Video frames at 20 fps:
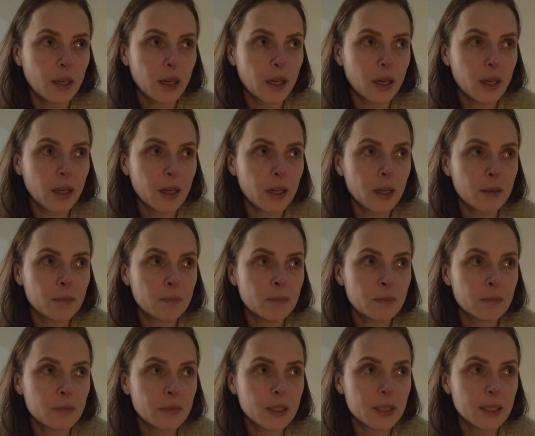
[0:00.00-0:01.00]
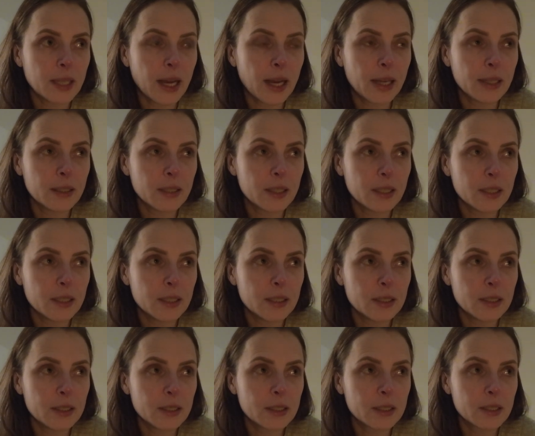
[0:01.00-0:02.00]
that it
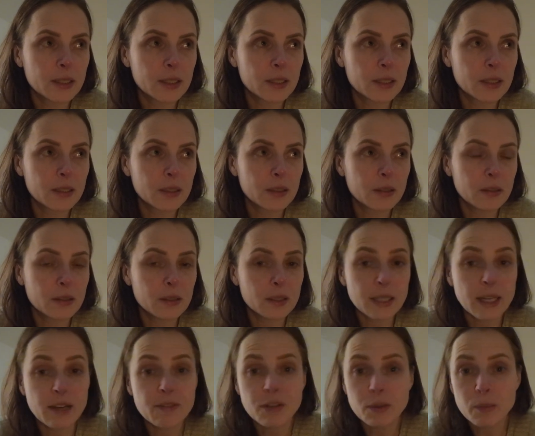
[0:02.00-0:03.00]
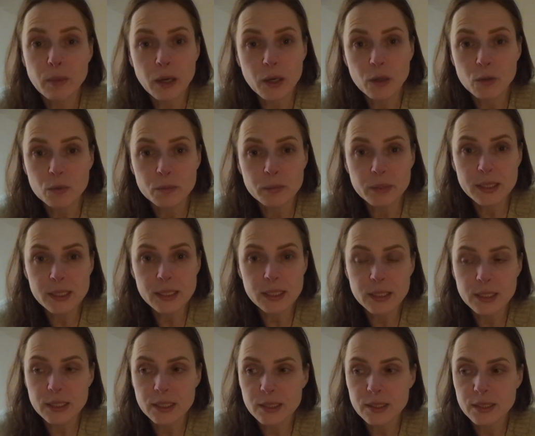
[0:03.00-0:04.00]
is, and having my own
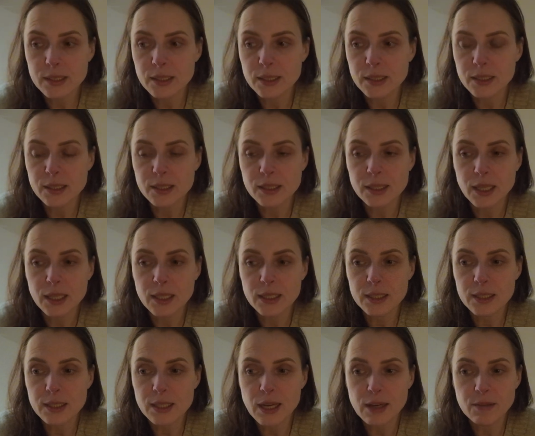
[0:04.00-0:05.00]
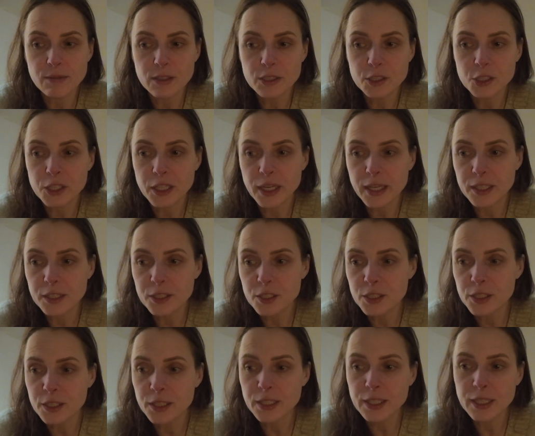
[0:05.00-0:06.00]
business, is that it's ever
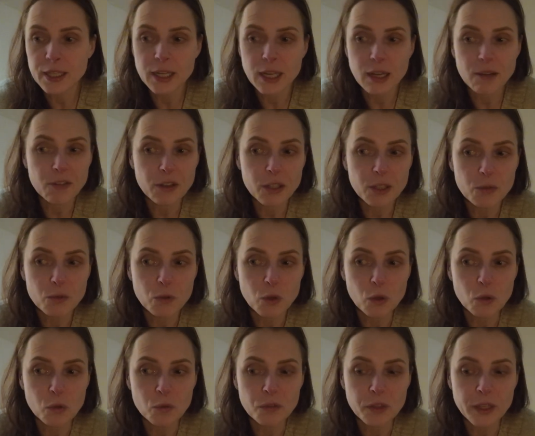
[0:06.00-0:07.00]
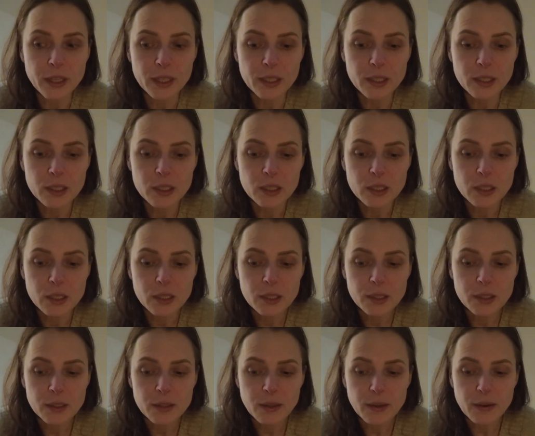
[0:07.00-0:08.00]
changing and ever evolving.
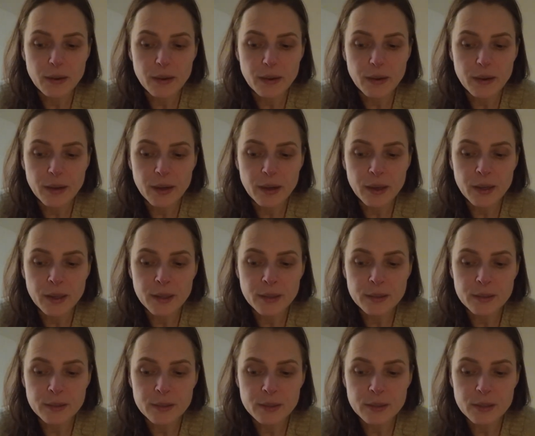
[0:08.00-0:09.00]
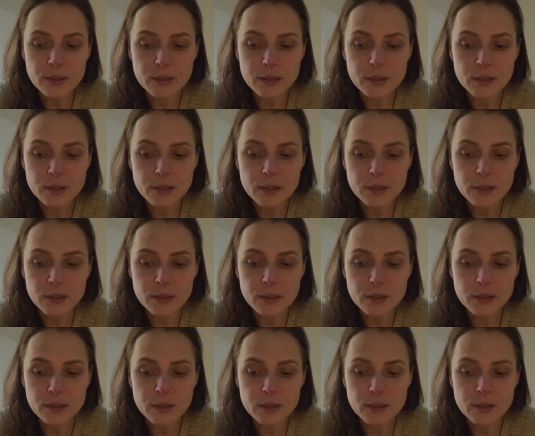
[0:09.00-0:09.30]
And